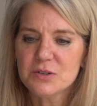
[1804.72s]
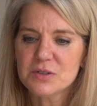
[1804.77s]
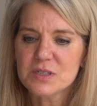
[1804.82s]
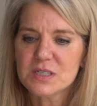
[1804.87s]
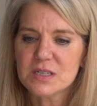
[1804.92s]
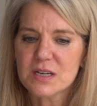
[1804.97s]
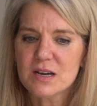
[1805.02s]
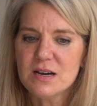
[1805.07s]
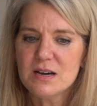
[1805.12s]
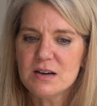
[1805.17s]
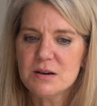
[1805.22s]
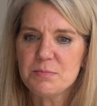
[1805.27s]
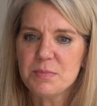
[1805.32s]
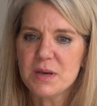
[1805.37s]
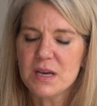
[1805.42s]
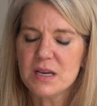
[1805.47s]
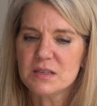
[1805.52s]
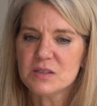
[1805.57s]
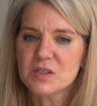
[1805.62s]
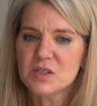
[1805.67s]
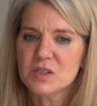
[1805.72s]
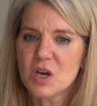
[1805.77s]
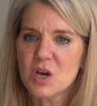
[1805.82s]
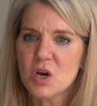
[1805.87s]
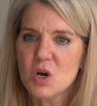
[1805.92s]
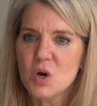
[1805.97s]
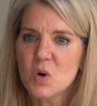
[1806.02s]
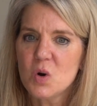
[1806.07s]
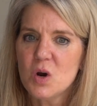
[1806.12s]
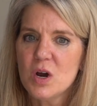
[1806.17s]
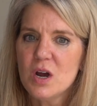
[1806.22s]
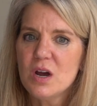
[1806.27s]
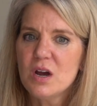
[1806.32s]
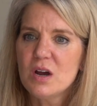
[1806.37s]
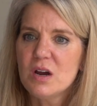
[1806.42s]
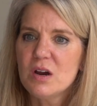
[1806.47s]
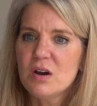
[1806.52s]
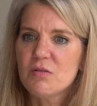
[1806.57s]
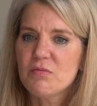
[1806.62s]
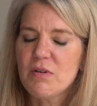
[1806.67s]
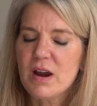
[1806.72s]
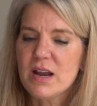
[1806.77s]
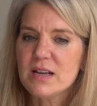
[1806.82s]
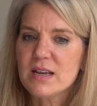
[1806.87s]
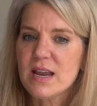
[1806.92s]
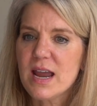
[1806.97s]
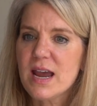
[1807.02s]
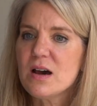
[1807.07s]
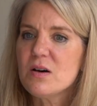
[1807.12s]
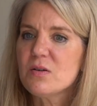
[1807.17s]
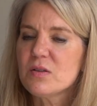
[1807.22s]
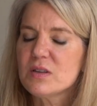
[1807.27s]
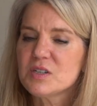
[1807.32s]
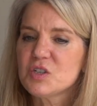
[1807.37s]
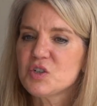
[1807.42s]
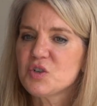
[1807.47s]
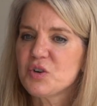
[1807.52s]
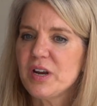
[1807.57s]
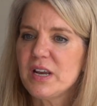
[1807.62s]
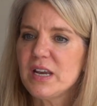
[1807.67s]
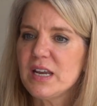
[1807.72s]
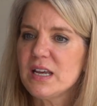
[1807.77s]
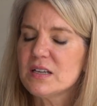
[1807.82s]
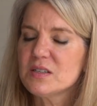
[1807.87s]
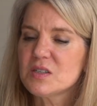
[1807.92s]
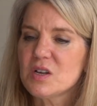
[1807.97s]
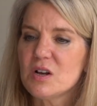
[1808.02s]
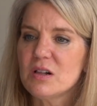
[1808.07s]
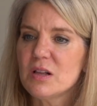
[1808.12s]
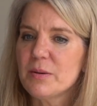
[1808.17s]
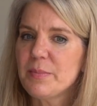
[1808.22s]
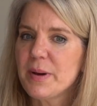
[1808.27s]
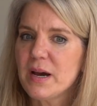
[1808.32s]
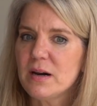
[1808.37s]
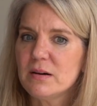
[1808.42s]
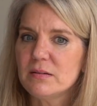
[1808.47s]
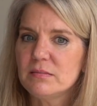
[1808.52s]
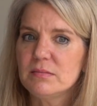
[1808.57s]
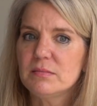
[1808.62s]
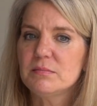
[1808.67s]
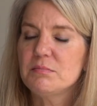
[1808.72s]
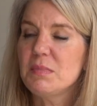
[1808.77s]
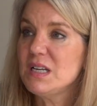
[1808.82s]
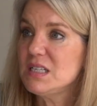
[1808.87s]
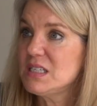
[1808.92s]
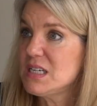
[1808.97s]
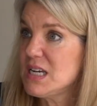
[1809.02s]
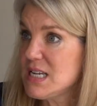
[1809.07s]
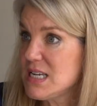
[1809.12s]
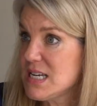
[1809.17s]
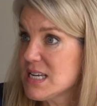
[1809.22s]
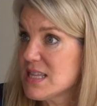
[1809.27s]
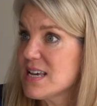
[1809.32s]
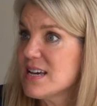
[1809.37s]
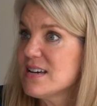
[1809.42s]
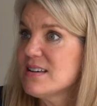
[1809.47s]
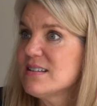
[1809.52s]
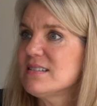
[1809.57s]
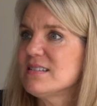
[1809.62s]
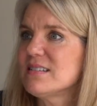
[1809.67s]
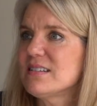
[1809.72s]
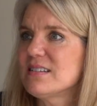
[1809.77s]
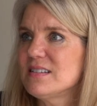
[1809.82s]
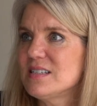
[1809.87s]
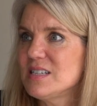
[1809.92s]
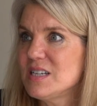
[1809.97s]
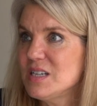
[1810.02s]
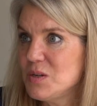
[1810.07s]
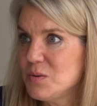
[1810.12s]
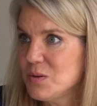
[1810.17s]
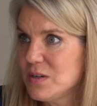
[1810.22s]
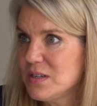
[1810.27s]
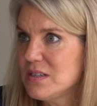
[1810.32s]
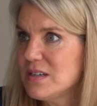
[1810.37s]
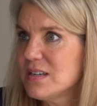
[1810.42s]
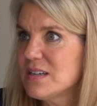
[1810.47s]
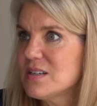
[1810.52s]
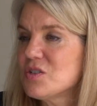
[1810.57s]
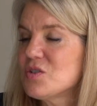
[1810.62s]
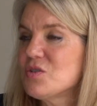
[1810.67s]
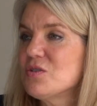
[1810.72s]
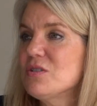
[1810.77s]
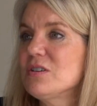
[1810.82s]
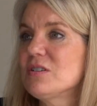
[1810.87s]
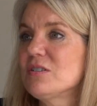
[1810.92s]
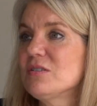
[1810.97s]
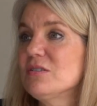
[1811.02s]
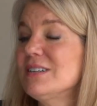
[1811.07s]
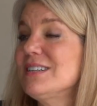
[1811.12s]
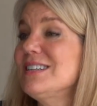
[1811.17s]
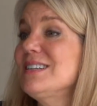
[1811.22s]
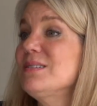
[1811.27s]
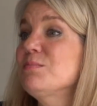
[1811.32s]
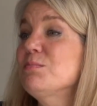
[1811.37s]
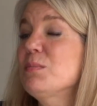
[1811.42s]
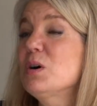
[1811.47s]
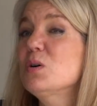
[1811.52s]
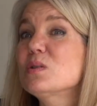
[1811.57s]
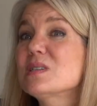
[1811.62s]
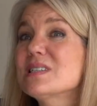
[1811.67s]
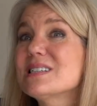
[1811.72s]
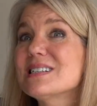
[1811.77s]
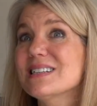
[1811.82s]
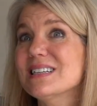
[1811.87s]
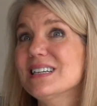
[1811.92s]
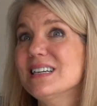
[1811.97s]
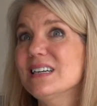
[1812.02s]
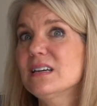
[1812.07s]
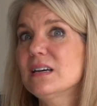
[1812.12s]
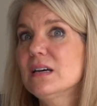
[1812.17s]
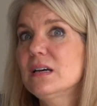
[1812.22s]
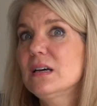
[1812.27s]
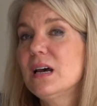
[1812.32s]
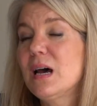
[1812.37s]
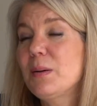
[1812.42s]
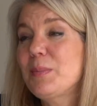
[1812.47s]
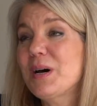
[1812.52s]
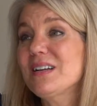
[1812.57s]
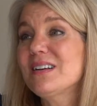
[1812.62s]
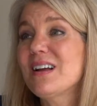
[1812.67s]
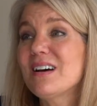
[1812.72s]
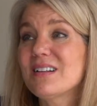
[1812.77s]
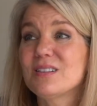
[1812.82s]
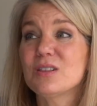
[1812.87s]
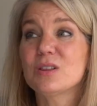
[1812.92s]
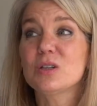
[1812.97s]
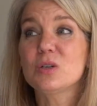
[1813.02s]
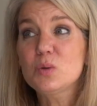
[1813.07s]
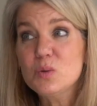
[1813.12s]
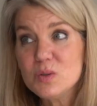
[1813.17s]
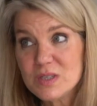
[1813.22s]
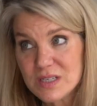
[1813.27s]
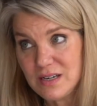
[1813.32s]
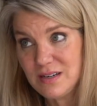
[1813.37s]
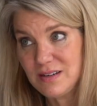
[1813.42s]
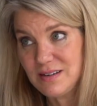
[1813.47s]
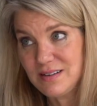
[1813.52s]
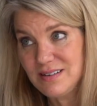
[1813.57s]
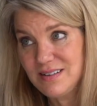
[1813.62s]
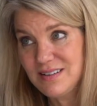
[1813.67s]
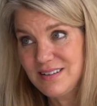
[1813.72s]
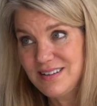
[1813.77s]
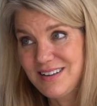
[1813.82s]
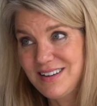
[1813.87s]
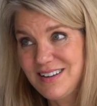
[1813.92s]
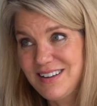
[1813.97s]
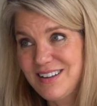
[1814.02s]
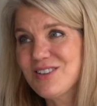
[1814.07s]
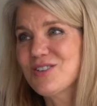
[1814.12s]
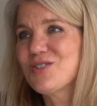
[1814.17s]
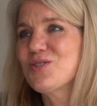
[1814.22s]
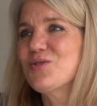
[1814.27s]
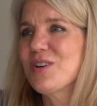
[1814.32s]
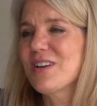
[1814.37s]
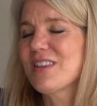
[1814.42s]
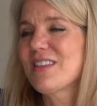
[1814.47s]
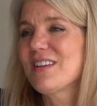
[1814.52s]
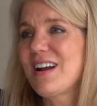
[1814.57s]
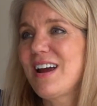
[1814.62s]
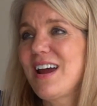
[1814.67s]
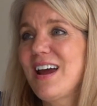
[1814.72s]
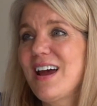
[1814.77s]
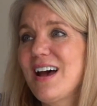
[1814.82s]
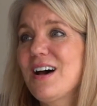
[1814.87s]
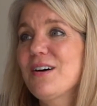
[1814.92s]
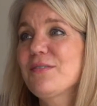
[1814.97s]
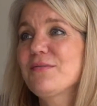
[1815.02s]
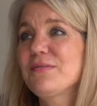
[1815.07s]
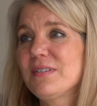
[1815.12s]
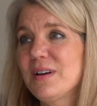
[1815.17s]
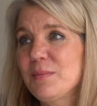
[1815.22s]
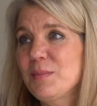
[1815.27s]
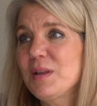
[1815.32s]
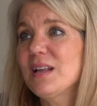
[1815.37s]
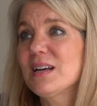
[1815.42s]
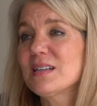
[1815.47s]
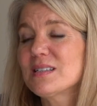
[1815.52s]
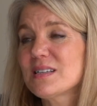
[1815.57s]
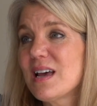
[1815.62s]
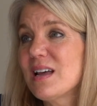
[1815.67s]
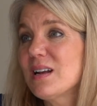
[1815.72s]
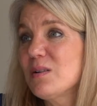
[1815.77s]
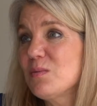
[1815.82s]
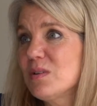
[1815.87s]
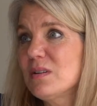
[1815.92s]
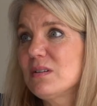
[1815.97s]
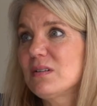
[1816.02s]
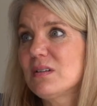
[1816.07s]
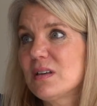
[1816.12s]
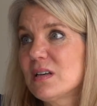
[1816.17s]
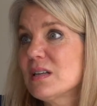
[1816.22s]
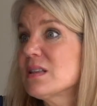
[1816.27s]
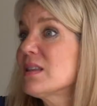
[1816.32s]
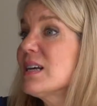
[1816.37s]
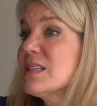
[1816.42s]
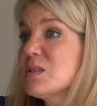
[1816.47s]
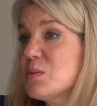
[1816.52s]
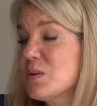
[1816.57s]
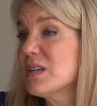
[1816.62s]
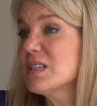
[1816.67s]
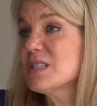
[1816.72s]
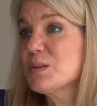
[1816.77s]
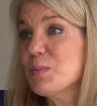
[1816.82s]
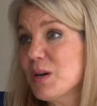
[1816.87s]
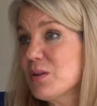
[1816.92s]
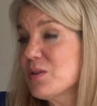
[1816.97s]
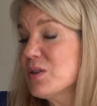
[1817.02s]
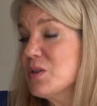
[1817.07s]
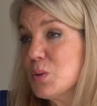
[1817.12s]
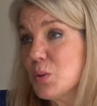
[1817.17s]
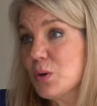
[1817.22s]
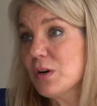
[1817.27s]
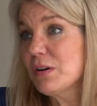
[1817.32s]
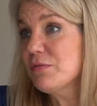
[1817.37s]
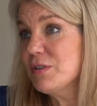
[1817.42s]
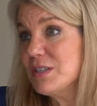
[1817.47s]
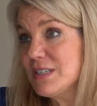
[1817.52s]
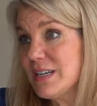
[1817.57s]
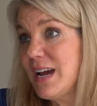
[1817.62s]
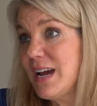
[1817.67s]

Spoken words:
years to come. And so right now, this training is all about maintaining that and continuing to get stronger, and mostly about not losing the strength that I have. I mean, that's kind of what gets me out the door every